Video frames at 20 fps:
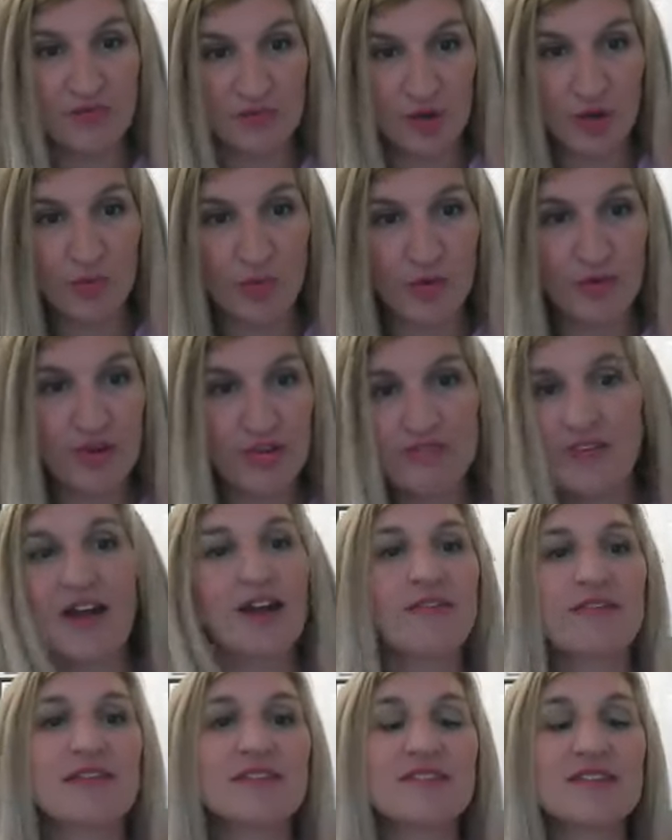of
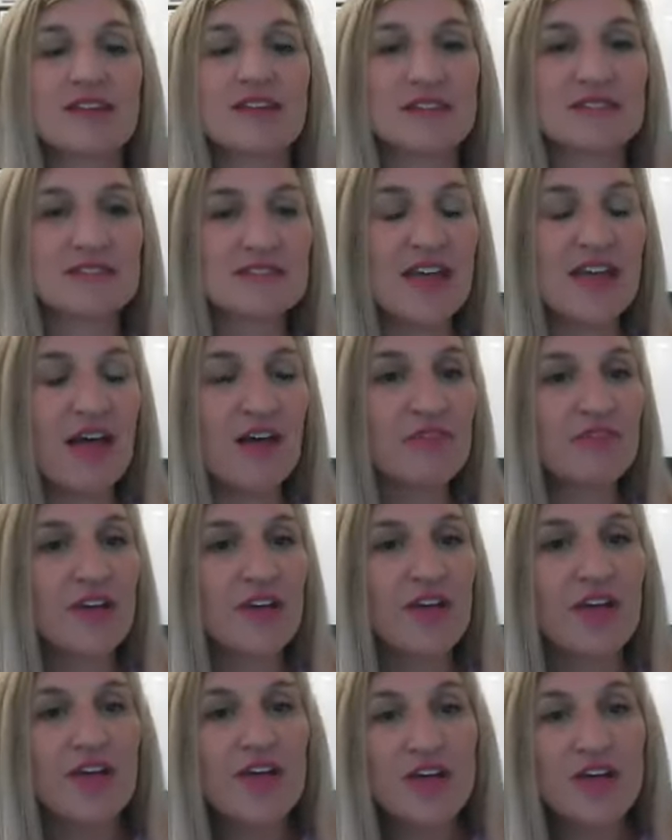coronavirus itself.